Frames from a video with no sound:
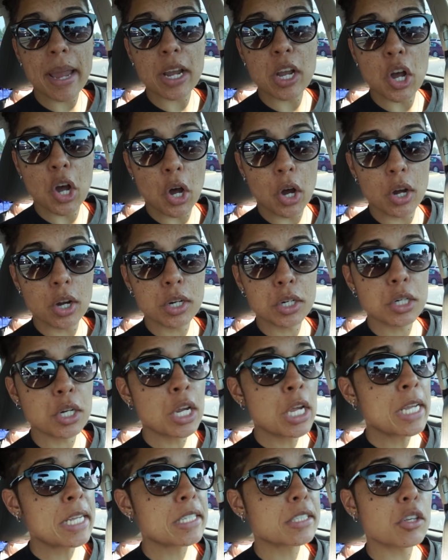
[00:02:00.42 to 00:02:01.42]
my car,
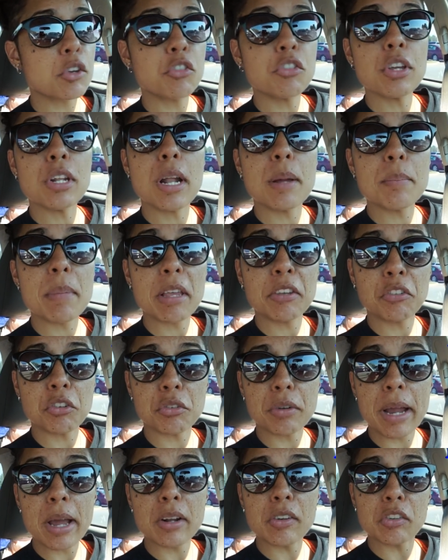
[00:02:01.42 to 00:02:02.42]
so she done messed
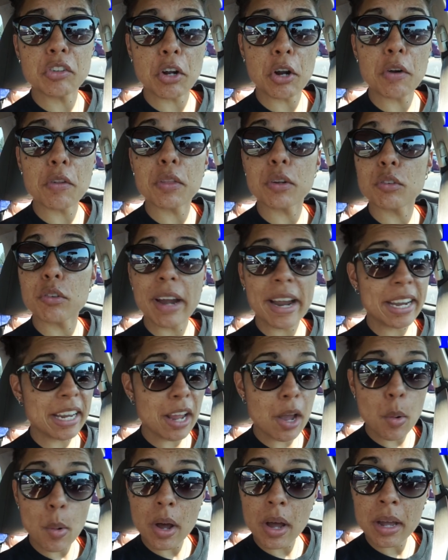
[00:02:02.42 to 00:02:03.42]
around and turned the
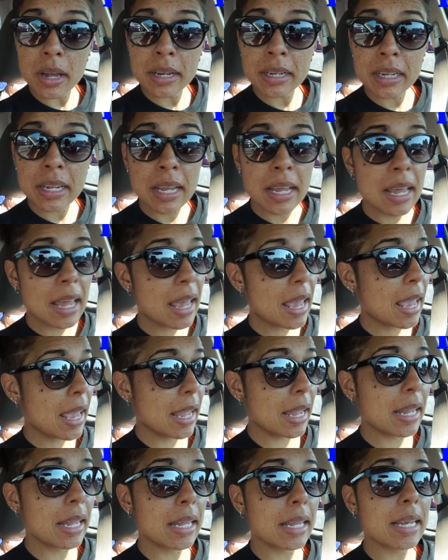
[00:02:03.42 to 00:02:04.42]
radio on,
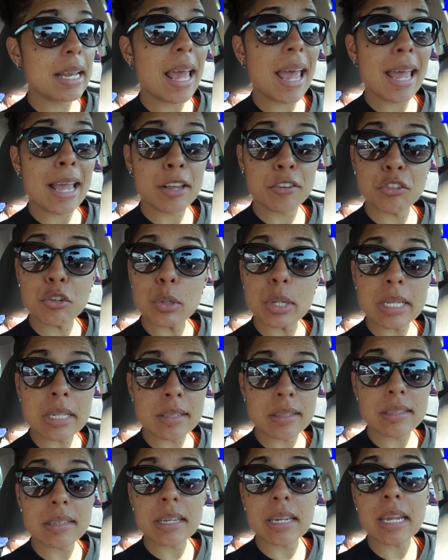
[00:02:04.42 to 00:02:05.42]
and as you
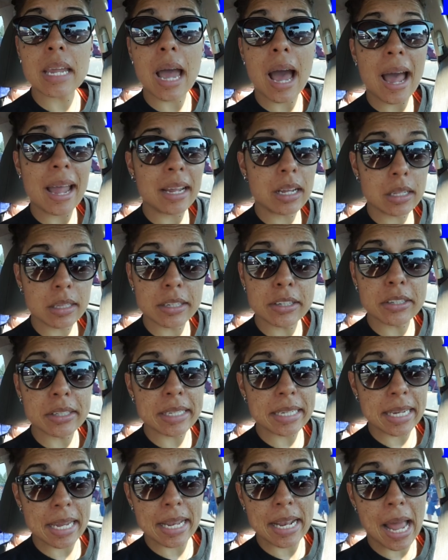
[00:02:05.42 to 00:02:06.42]
can see, I
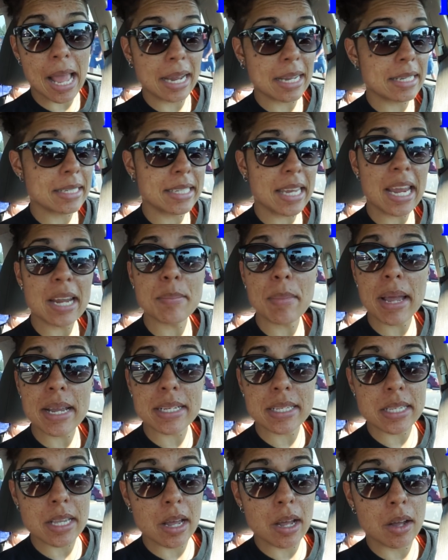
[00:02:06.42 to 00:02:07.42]
clearly cannot contain
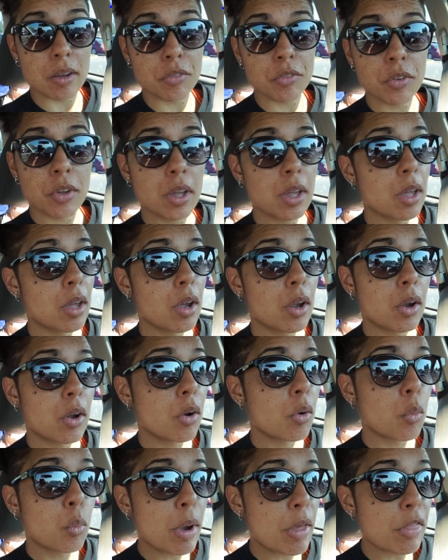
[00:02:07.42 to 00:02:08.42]
myself
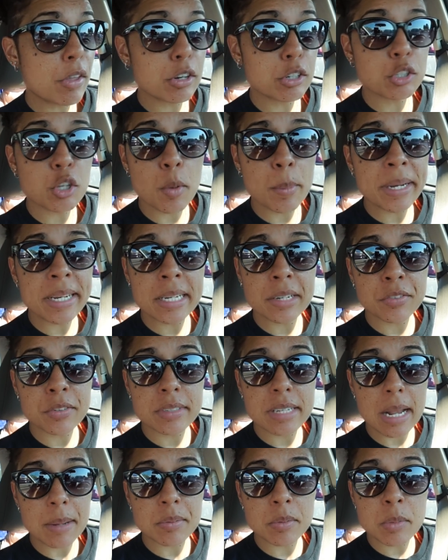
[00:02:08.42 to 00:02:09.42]
when there's so many
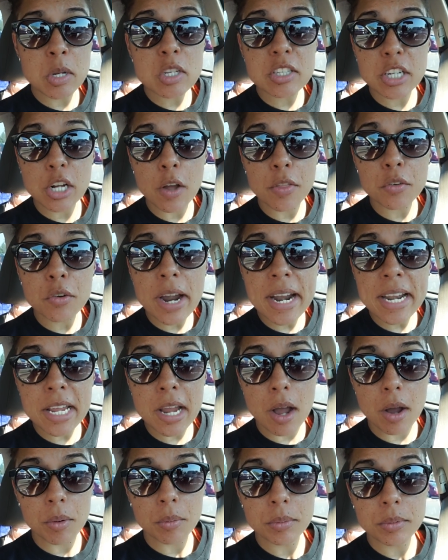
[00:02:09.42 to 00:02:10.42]
different types of music on the
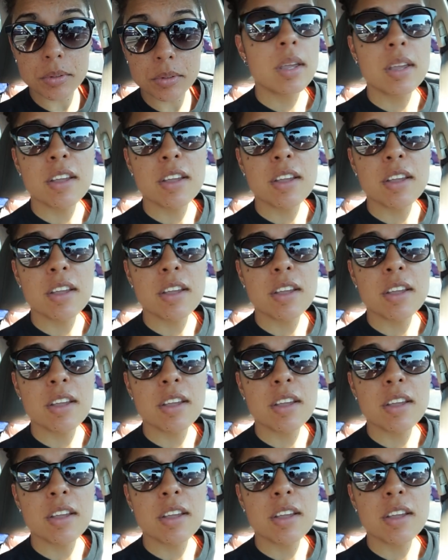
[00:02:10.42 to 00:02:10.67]
radio.